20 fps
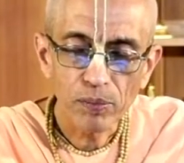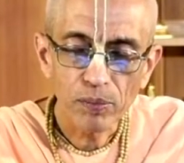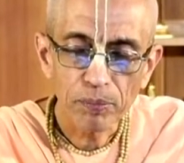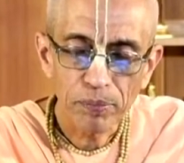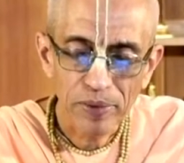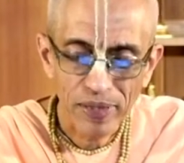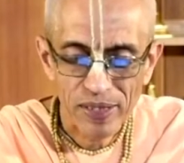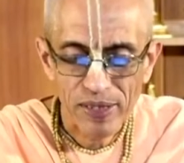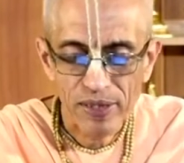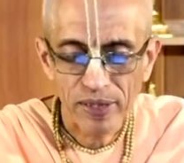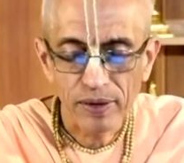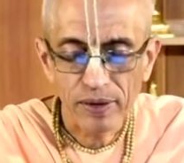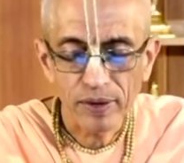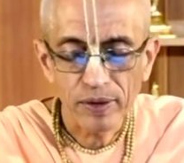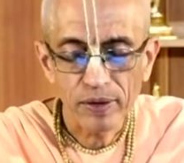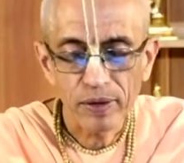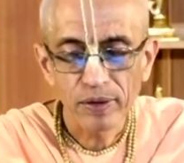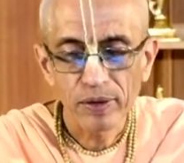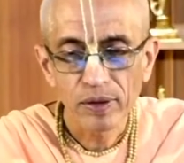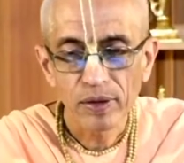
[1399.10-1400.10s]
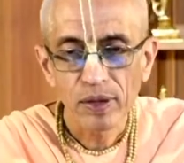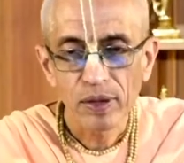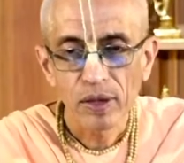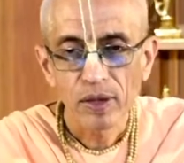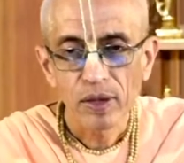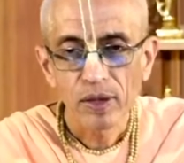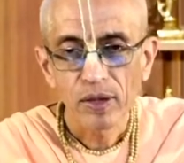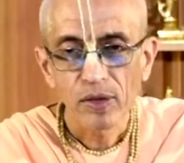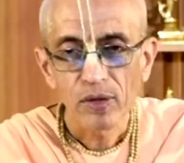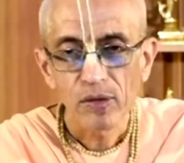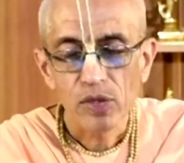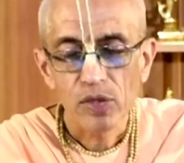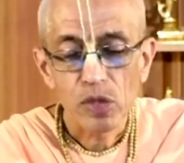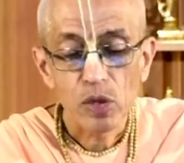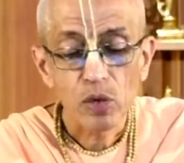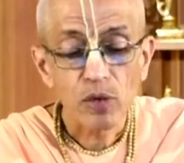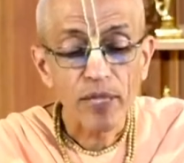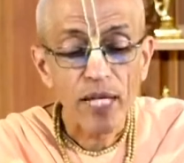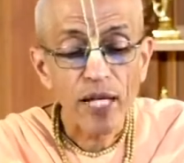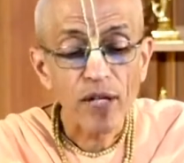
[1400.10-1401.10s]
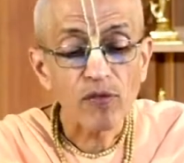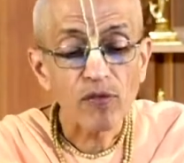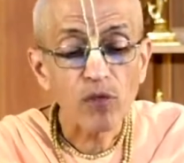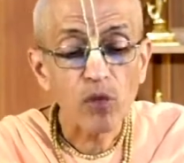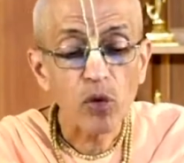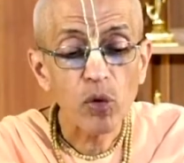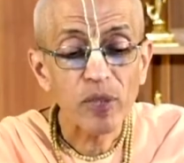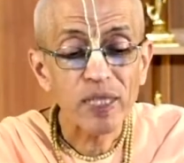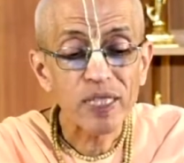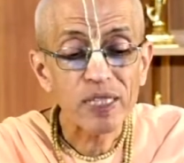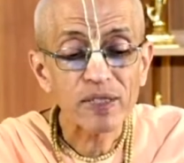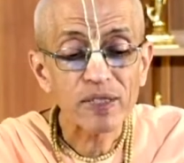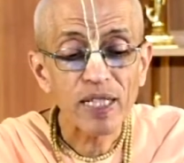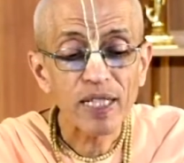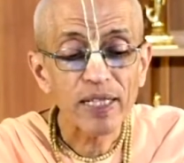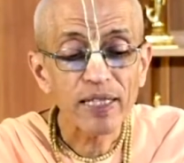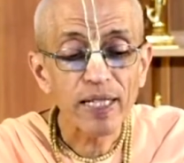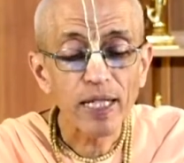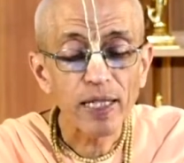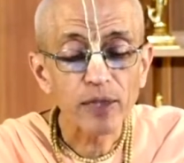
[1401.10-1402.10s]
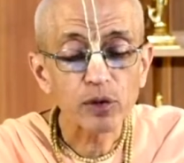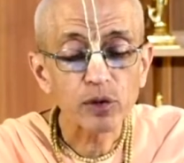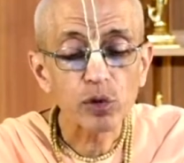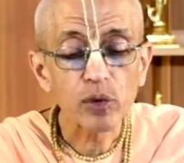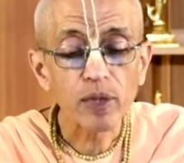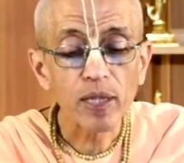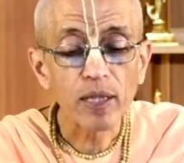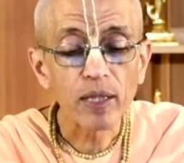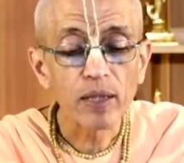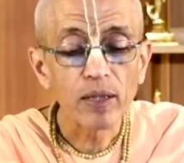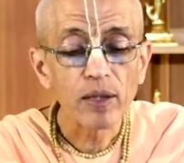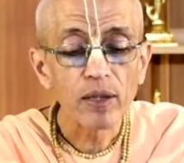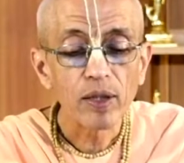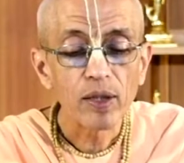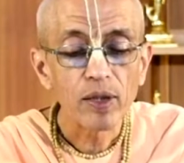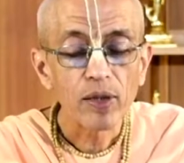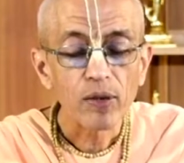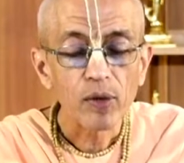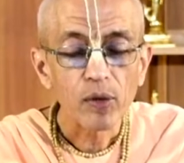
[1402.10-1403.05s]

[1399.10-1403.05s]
present. So therefore he is telling Arjuna,